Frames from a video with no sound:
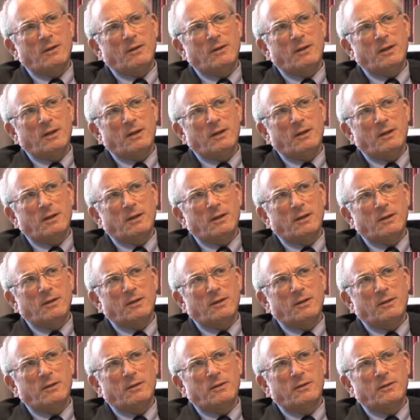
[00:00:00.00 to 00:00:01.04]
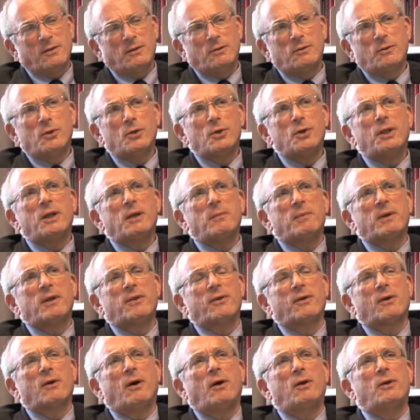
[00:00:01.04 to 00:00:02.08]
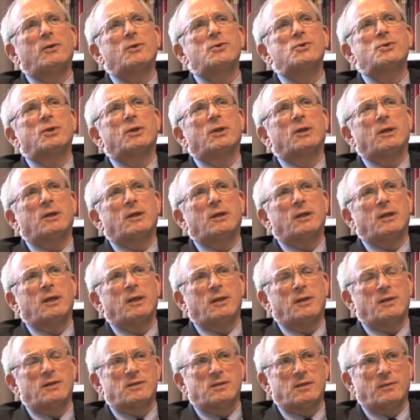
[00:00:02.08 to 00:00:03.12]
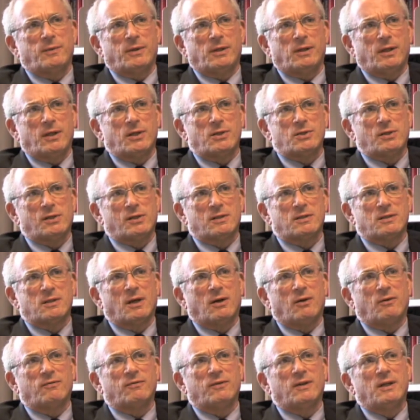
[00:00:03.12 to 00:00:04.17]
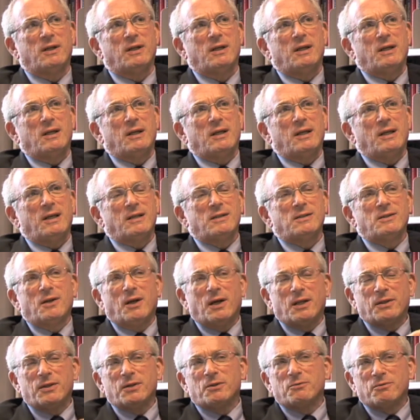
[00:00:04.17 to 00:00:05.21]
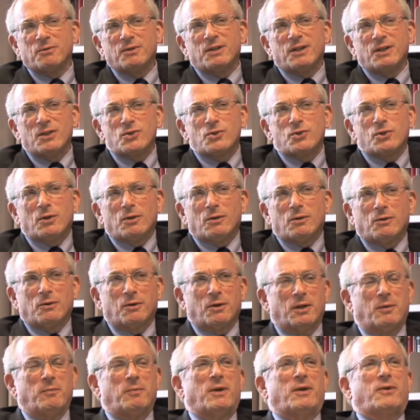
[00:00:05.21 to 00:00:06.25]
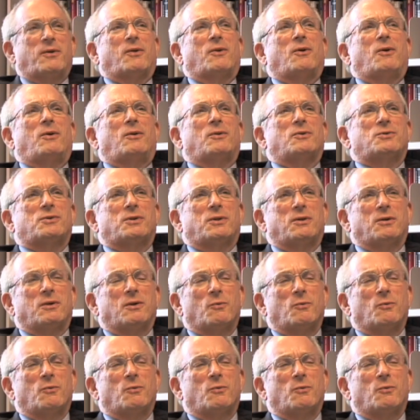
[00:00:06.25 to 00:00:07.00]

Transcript: the, uh, the learning methodology in the simulation itself is not the traditional learning methodology.